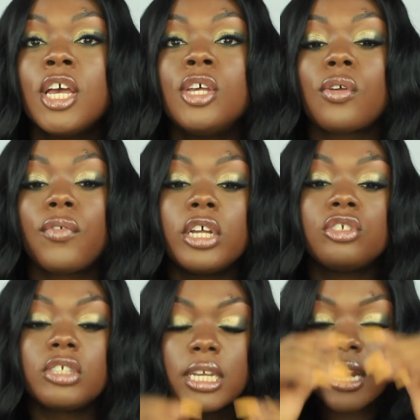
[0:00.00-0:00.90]
So if you're
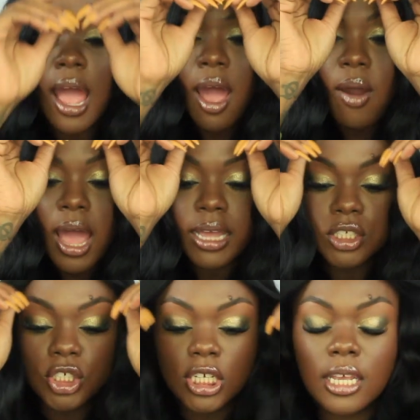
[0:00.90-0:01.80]
interested in how I
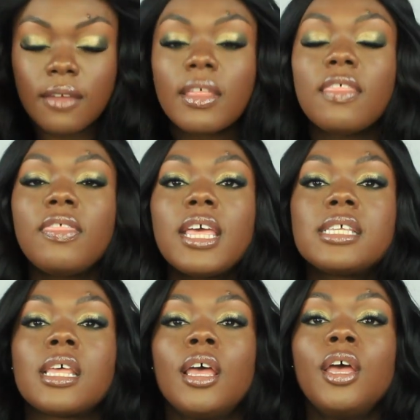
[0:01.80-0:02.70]
achieve
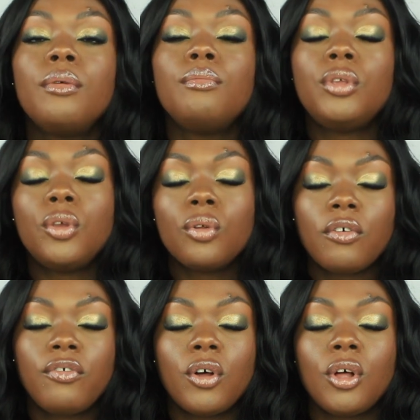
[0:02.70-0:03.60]
this
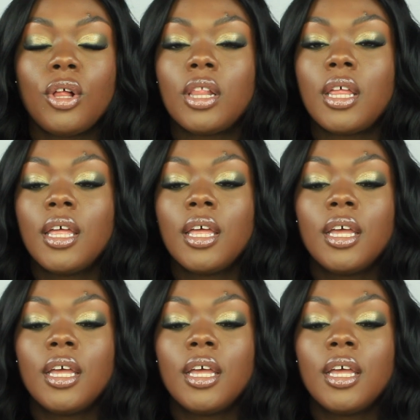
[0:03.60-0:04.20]
beautiful